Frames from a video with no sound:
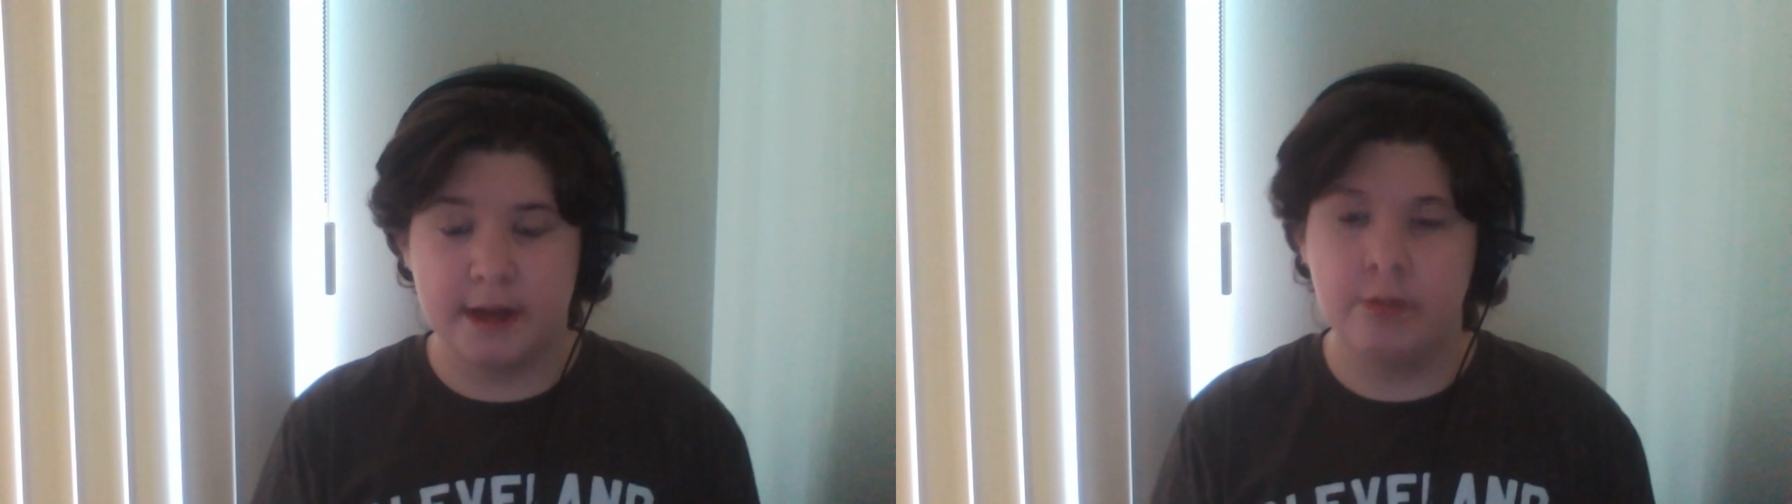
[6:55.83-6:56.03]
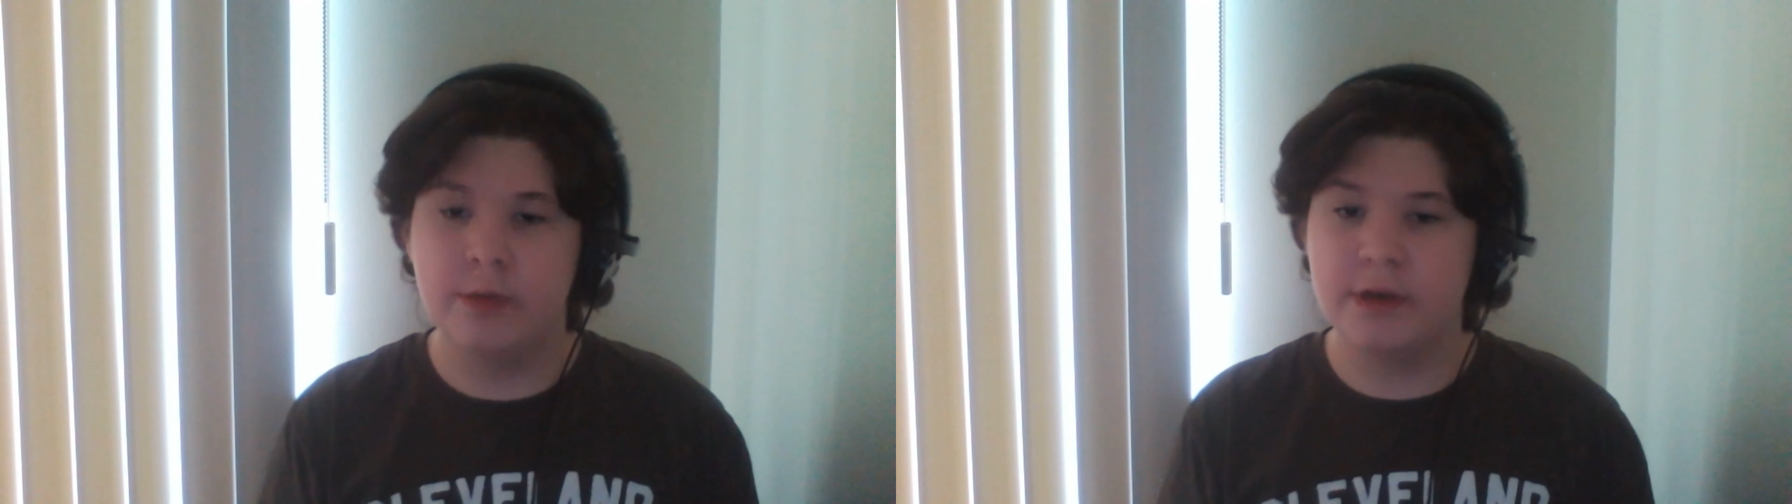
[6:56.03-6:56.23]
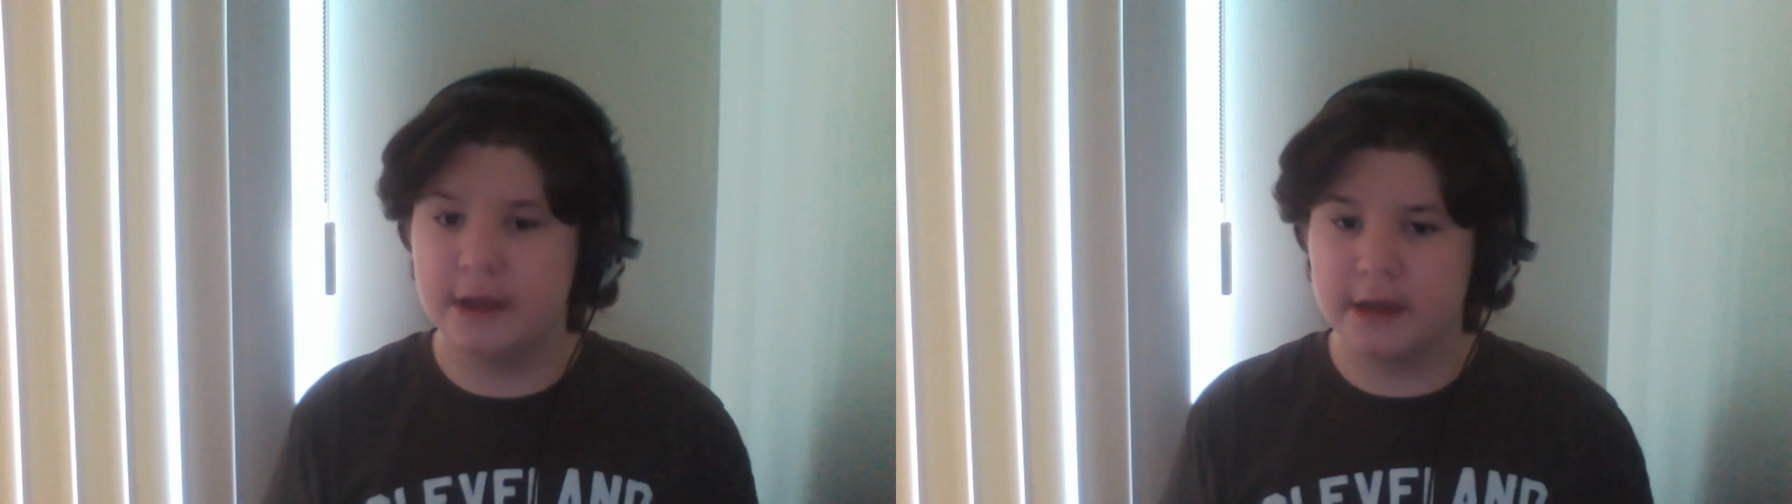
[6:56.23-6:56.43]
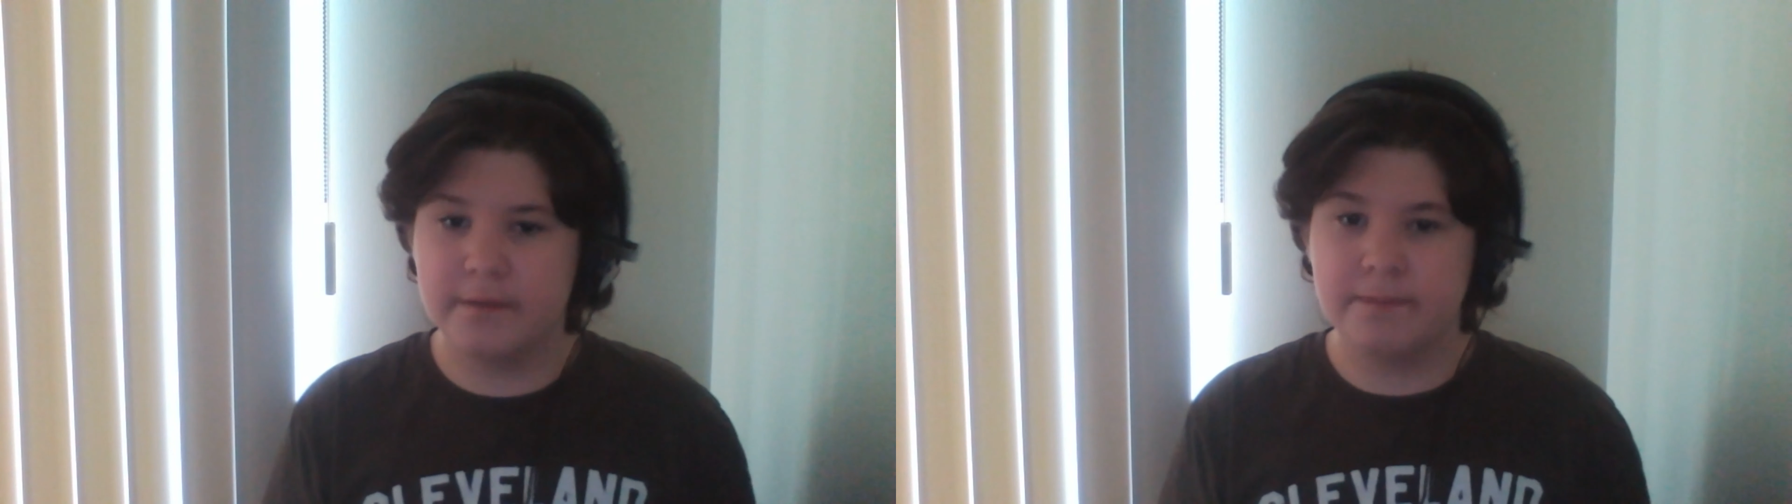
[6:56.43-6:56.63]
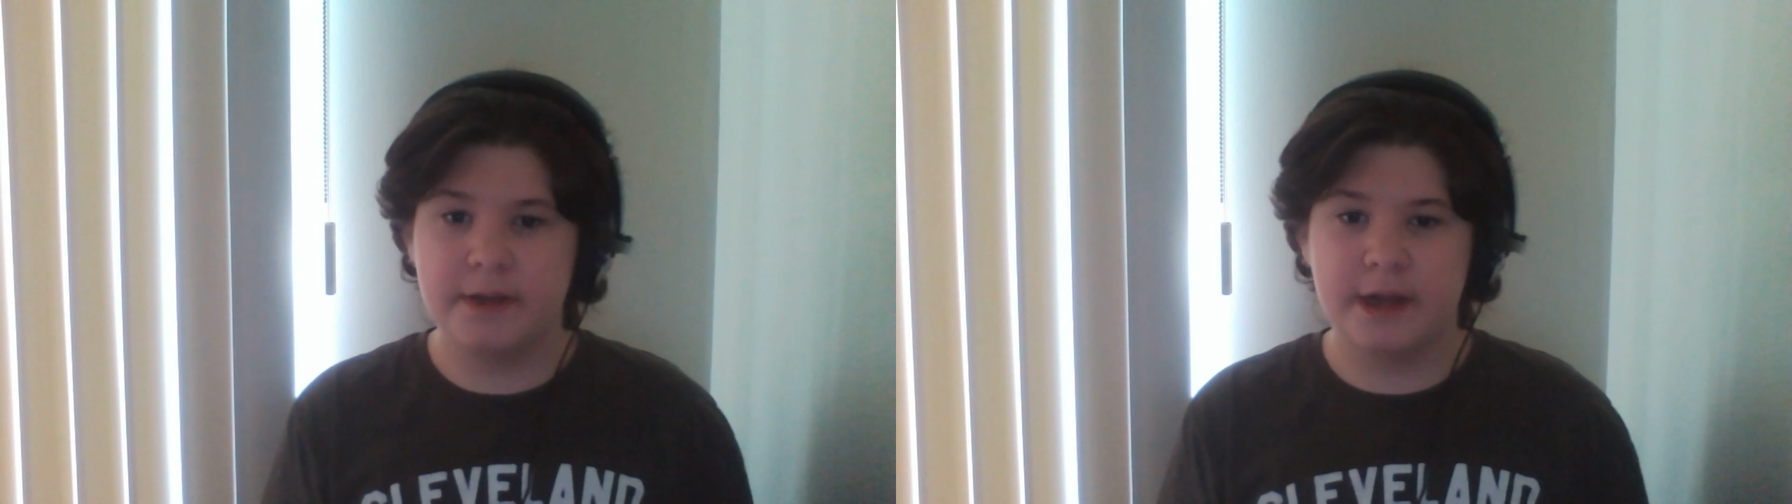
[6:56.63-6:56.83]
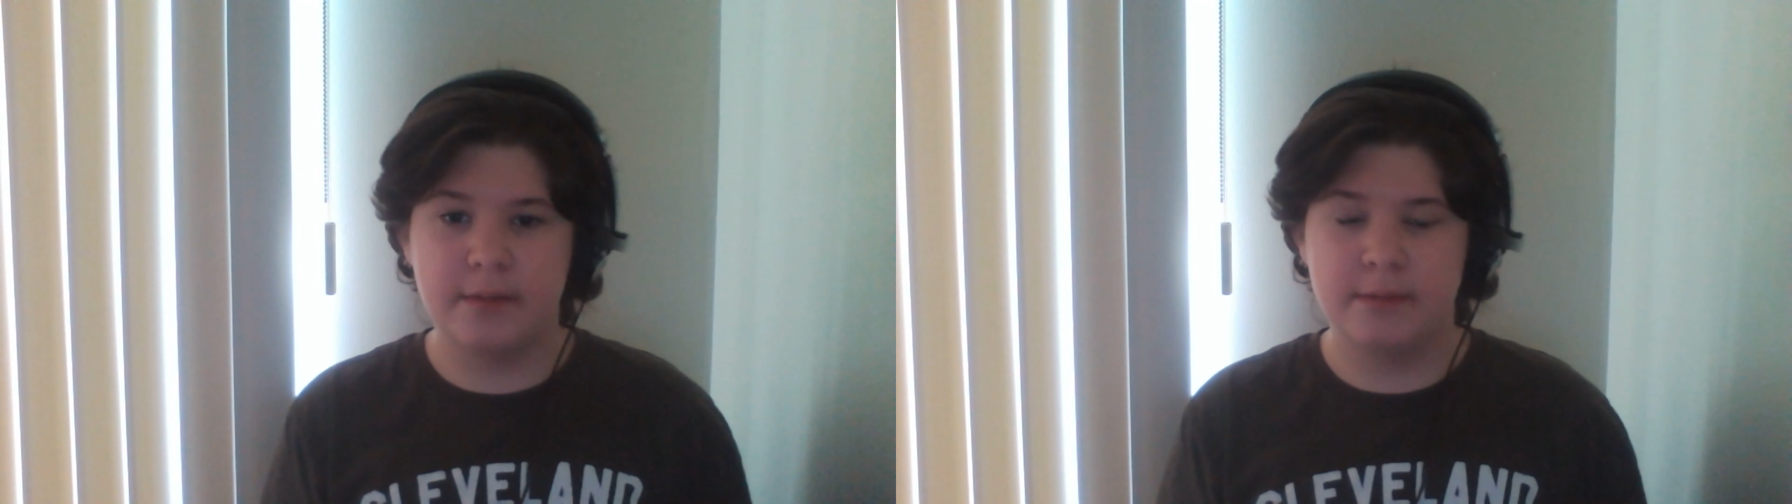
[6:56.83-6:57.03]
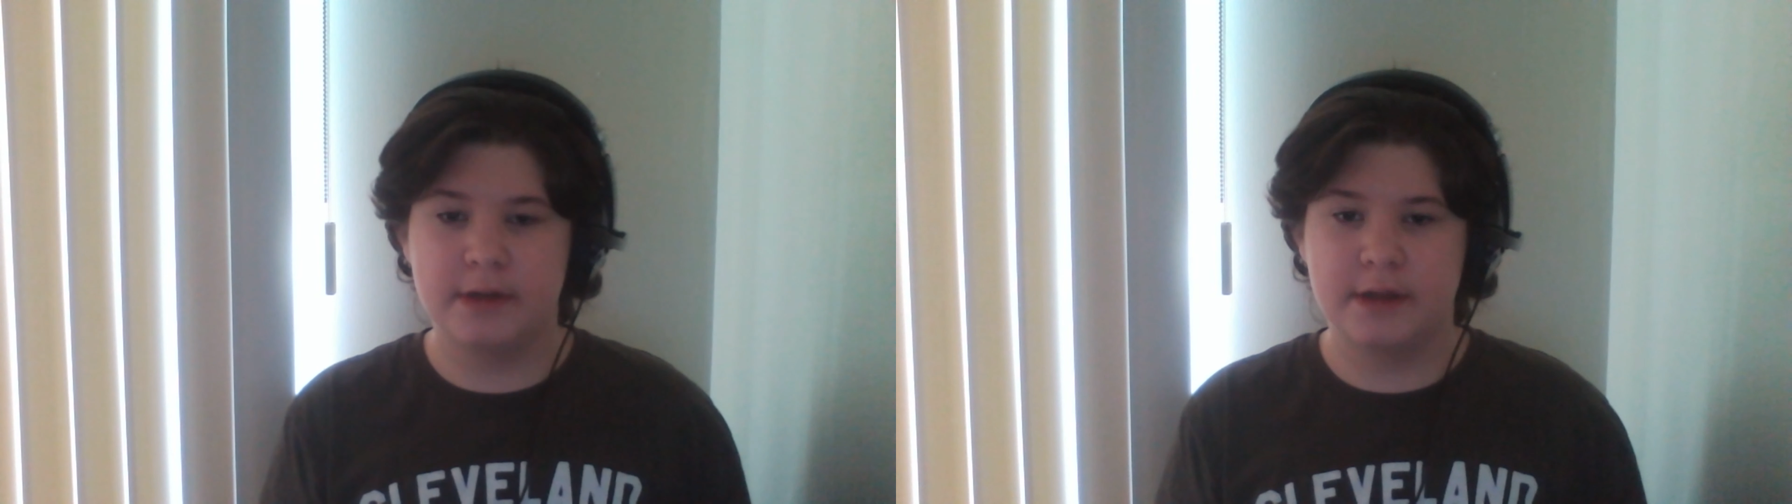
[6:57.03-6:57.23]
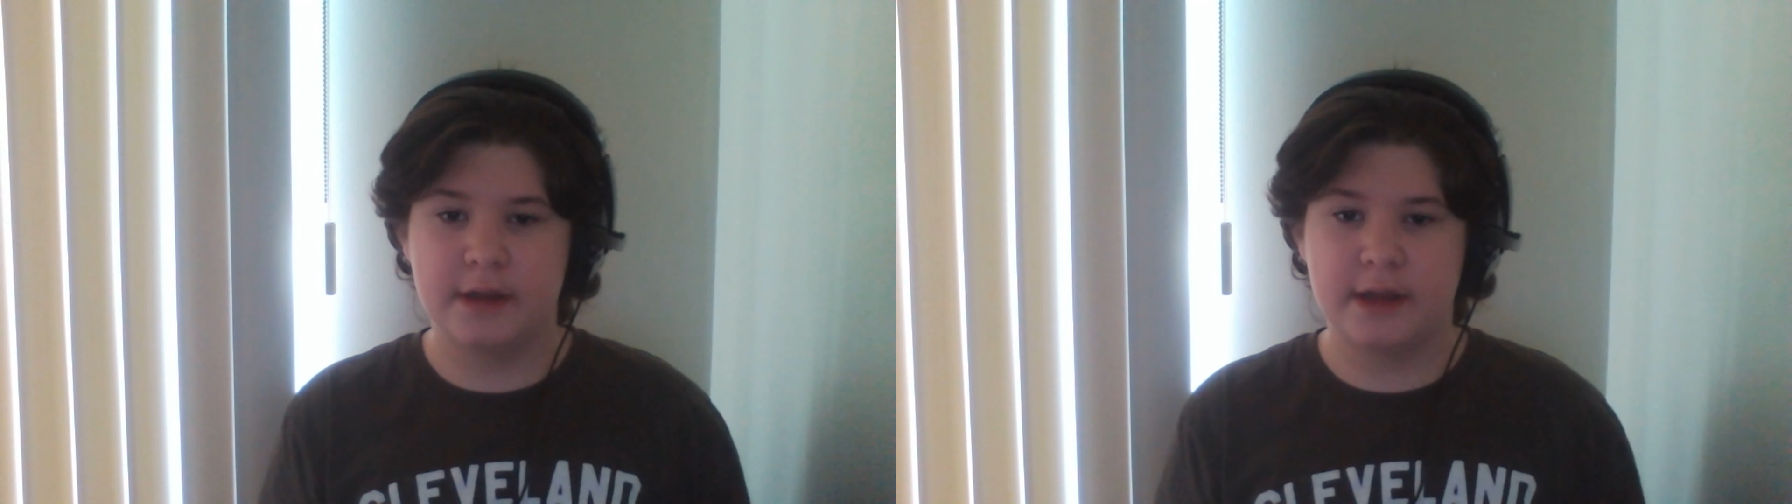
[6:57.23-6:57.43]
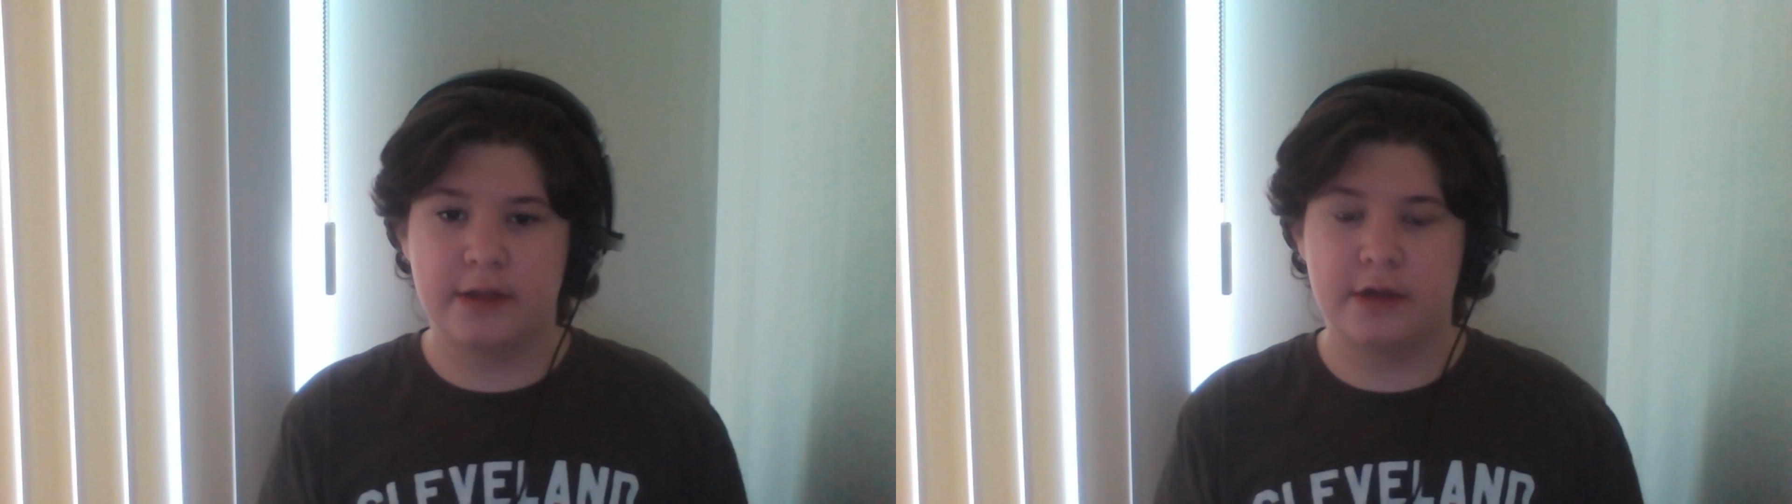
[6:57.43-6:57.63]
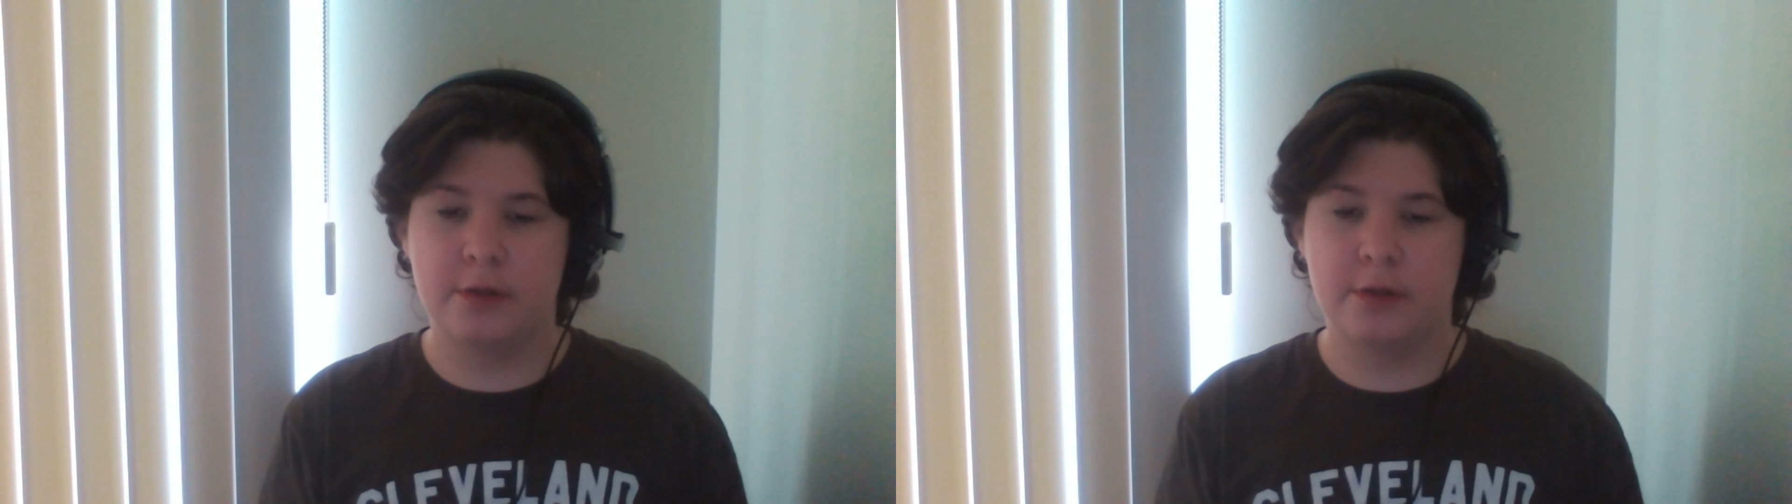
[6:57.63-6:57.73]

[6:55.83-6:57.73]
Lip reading: We didn't get Free Comic Book Day last year,